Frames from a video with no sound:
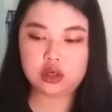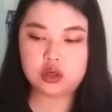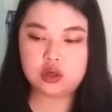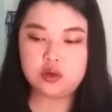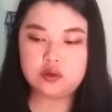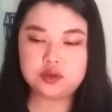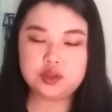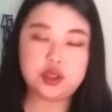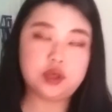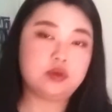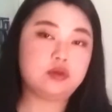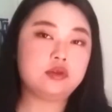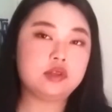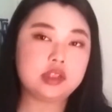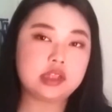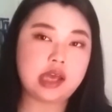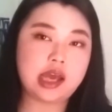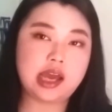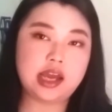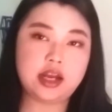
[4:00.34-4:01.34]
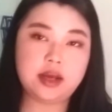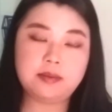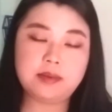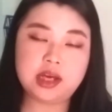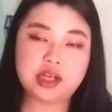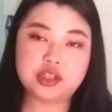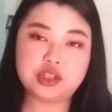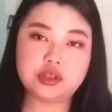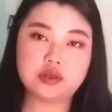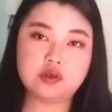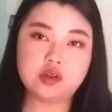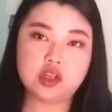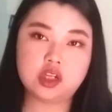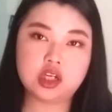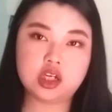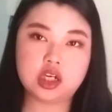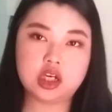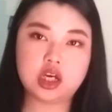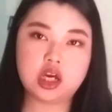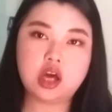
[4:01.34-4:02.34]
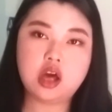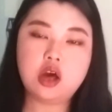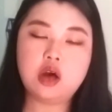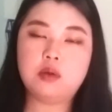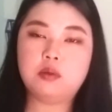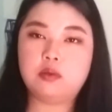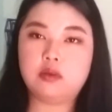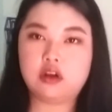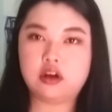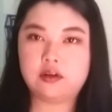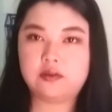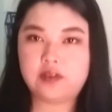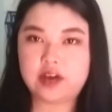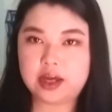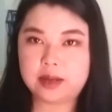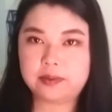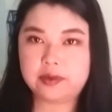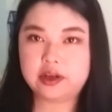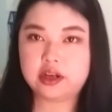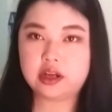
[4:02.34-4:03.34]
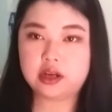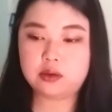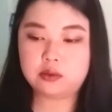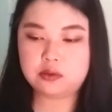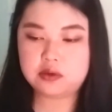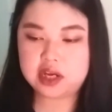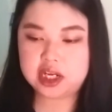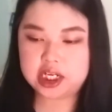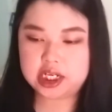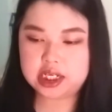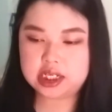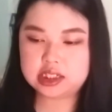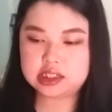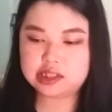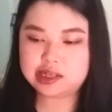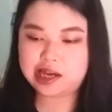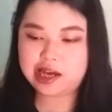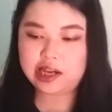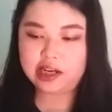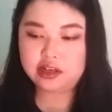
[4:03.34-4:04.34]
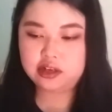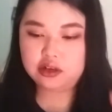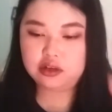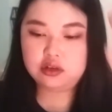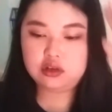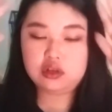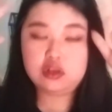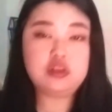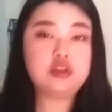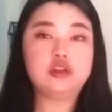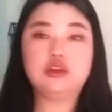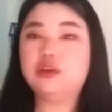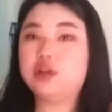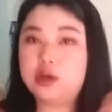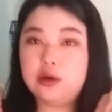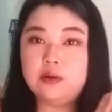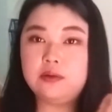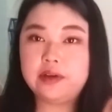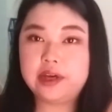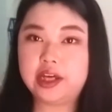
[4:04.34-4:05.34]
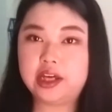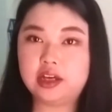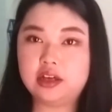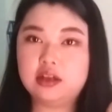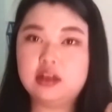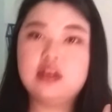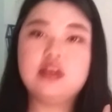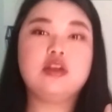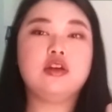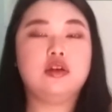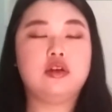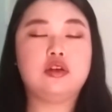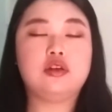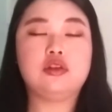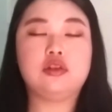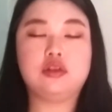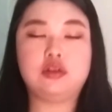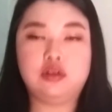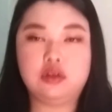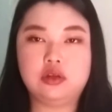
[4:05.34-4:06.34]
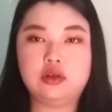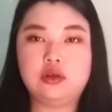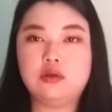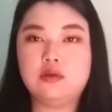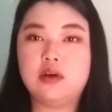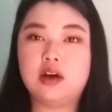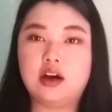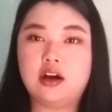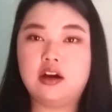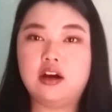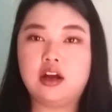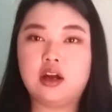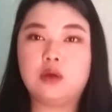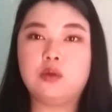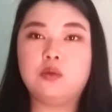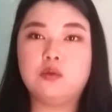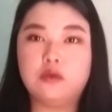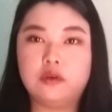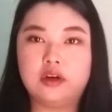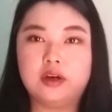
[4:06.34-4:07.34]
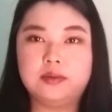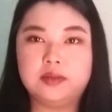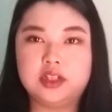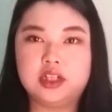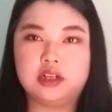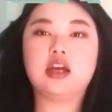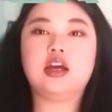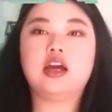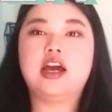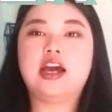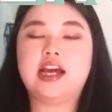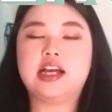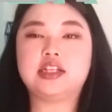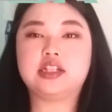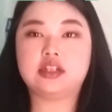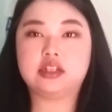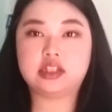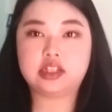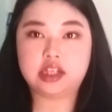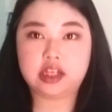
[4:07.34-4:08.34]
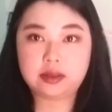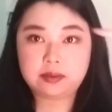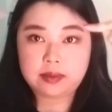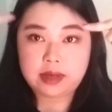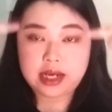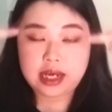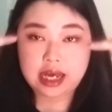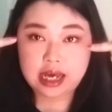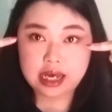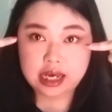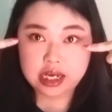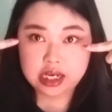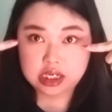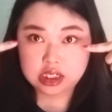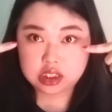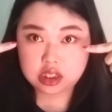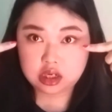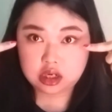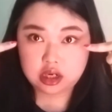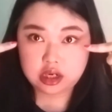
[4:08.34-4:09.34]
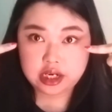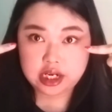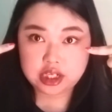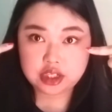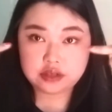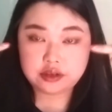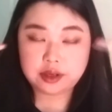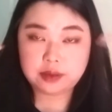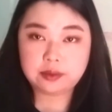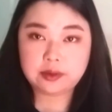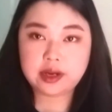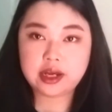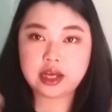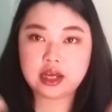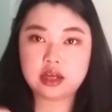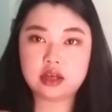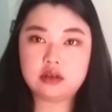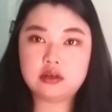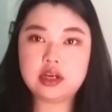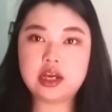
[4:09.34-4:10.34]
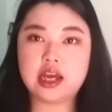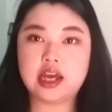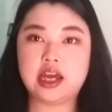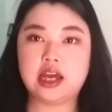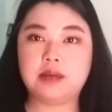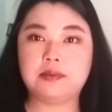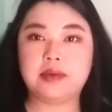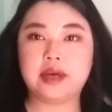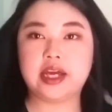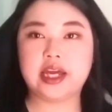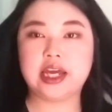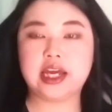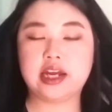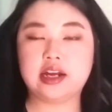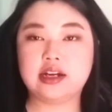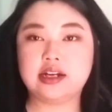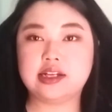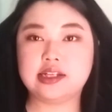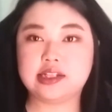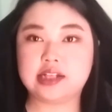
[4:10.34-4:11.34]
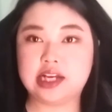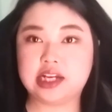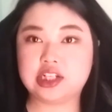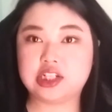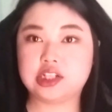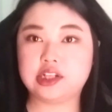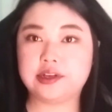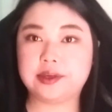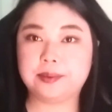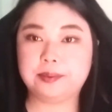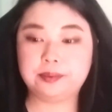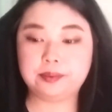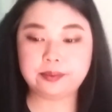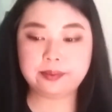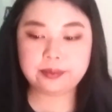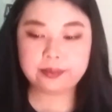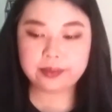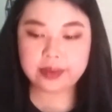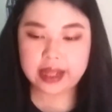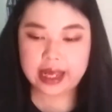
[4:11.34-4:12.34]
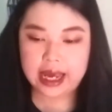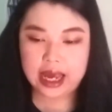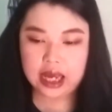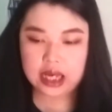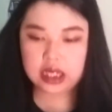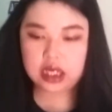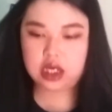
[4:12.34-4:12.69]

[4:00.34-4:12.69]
gold tones and it makes you look more vibrant and radiant and glowing, you are warm toned. As you see, my eyes are naturally brown and my hair is naturally black.